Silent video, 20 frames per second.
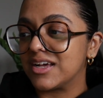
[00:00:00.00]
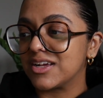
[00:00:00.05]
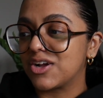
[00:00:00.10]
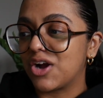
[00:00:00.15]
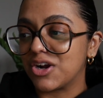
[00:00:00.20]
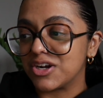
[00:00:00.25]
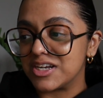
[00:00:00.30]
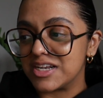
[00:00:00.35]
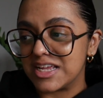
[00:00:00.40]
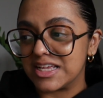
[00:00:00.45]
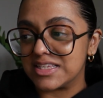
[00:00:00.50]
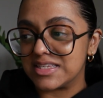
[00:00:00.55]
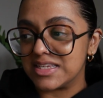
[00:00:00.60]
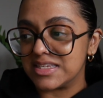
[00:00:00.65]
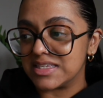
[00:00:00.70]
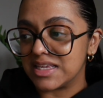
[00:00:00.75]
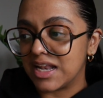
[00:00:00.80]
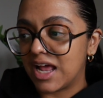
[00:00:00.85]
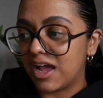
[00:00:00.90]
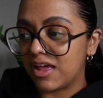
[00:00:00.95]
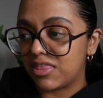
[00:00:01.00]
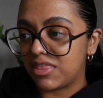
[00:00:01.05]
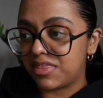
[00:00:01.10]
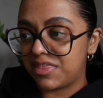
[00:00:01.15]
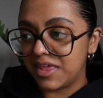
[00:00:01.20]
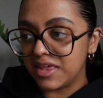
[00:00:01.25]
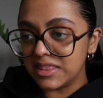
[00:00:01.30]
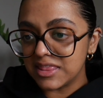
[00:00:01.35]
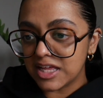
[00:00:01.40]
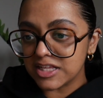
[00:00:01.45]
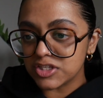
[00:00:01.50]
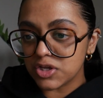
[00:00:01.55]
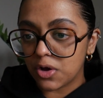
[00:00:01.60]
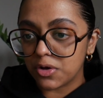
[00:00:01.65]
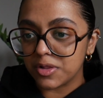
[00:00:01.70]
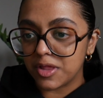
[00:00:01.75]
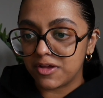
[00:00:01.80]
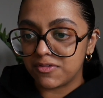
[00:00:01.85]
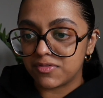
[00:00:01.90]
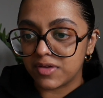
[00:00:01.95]
gardening season. I think that's
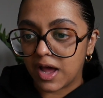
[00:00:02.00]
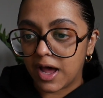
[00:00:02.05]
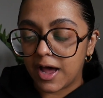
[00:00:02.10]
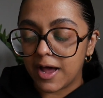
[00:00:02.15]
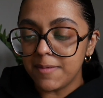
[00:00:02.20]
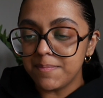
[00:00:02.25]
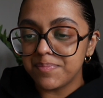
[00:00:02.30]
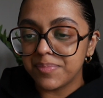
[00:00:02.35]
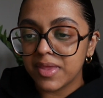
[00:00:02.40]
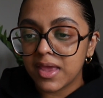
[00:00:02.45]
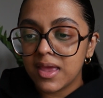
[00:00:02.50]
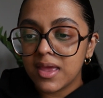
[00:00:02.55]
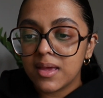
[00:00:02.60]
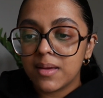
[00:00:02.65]
all I've got.